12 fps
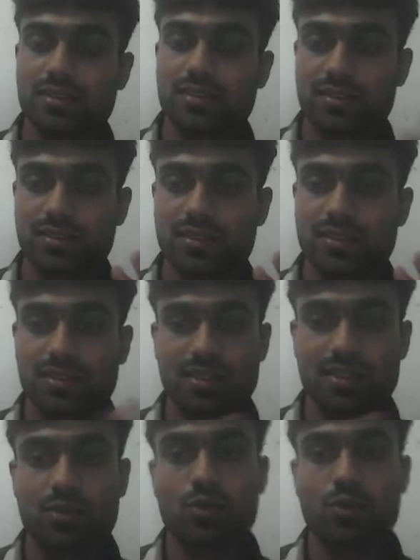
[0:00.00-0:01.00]
is
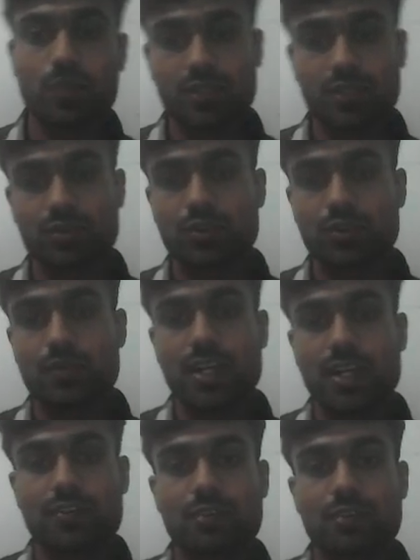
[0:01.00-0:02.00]
an open source
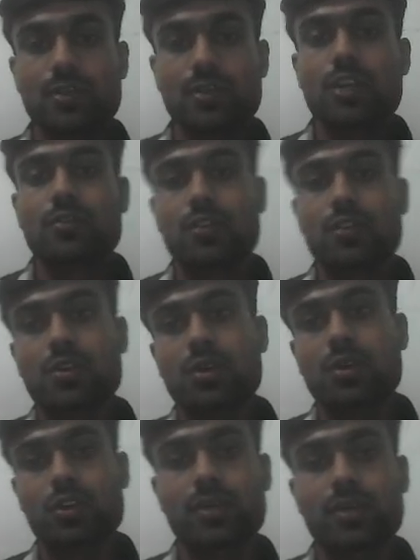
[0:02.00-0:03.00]
platform for
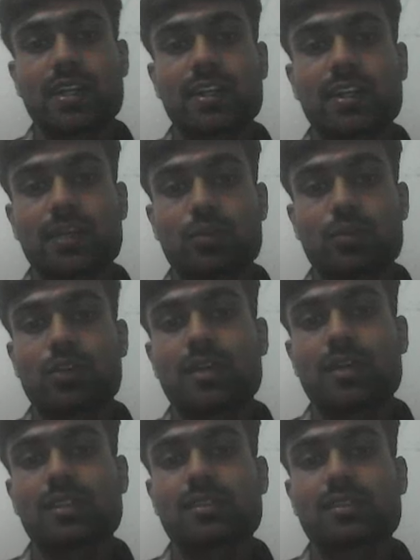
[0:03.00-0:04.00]
automating
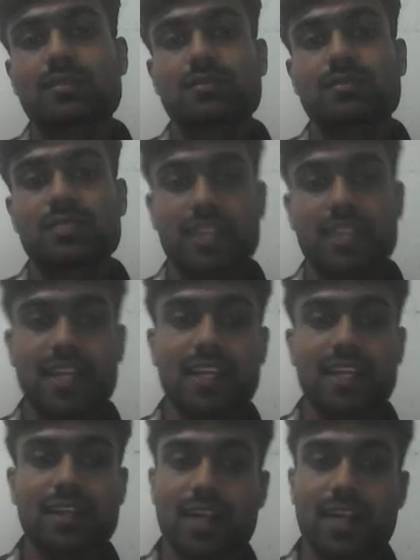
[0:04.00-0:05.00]
deployment,
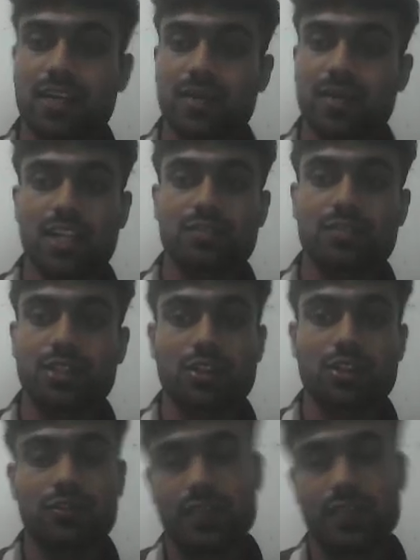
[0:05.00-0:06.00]
scaling, and
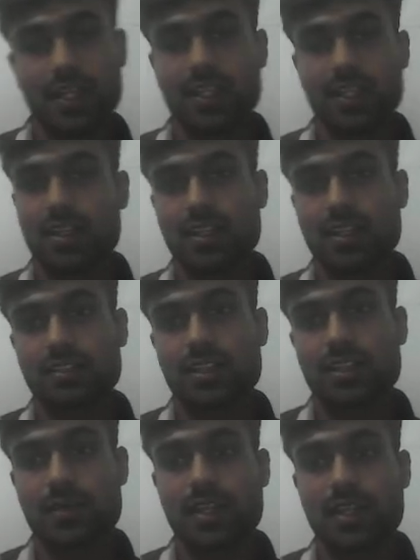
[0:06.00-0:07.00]
management of
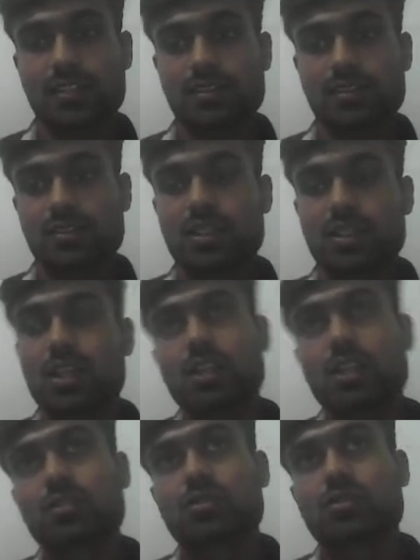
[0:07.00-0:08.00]
containerized applications.
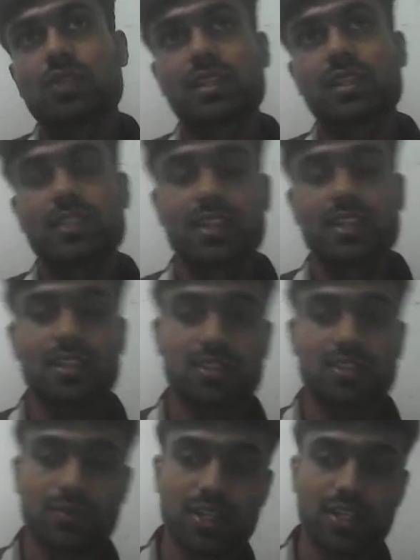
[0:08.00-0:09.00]
So, like there are
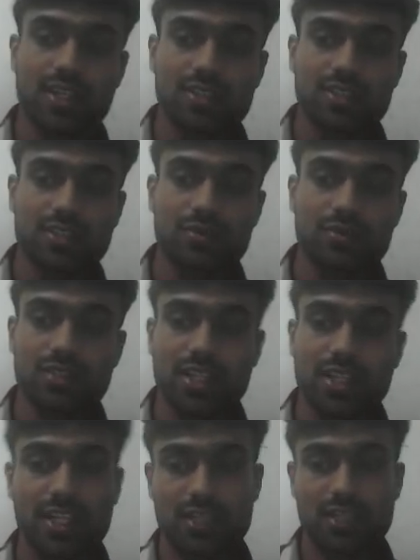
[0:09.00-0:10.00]
some key concepts,
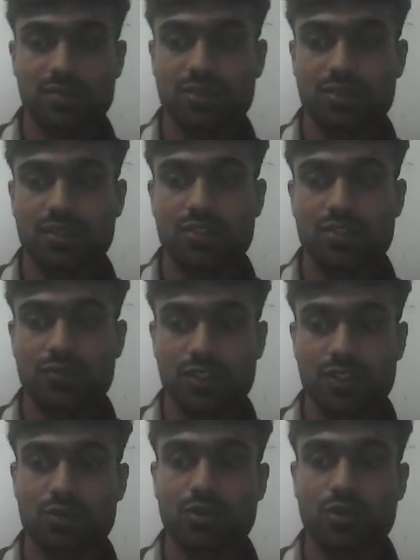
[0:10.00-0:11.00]
key terms which we
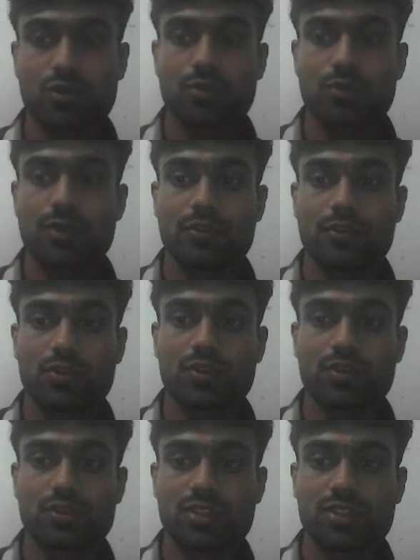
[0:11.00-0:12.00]
should know
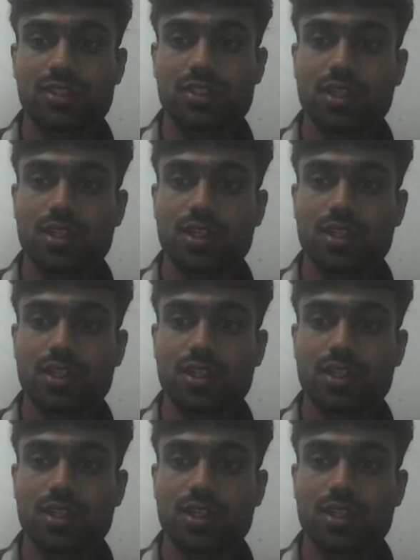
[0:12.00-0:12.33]
before using the